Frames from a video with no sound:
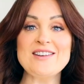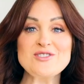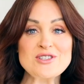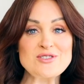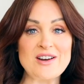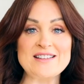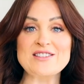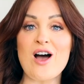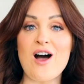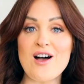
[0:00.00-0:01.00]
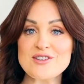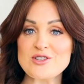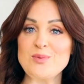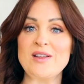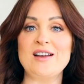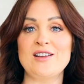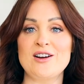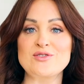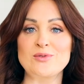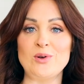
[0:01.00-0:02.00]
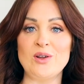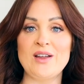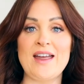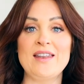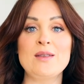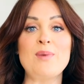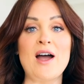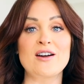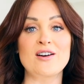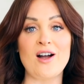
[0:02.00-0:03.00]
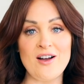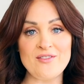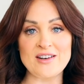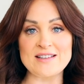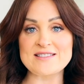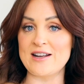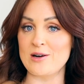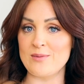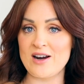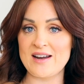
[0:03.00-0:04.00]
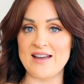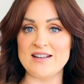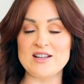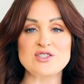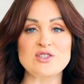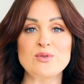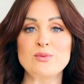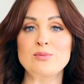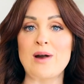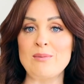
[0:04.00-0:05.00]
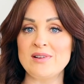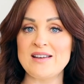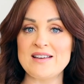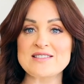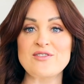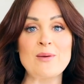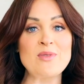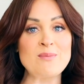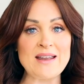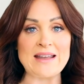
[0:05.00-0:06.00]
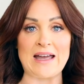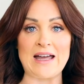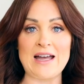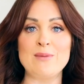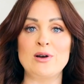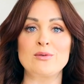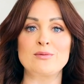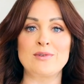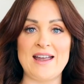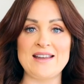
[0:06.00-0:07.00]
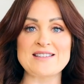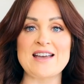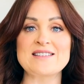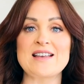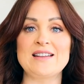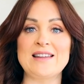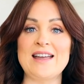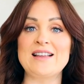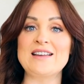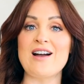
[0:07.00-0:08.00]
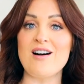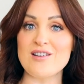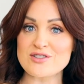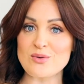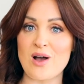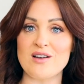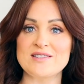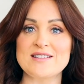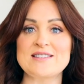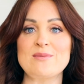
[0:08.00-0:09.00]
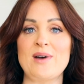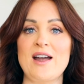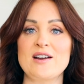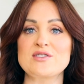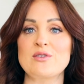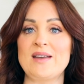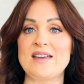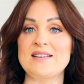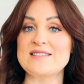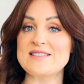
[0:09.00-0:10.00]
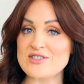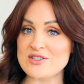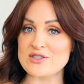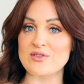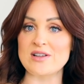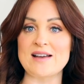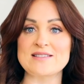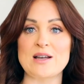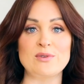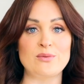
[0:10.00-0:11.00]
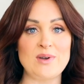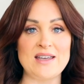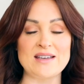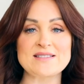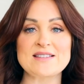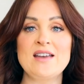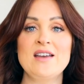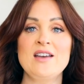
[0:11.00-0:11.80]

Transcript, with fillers: Interest rates also play a large role in buyer confidence in our market. So the rumblings from the media about rates has likely also halted some buyers from making decisions over the last couple of weeks.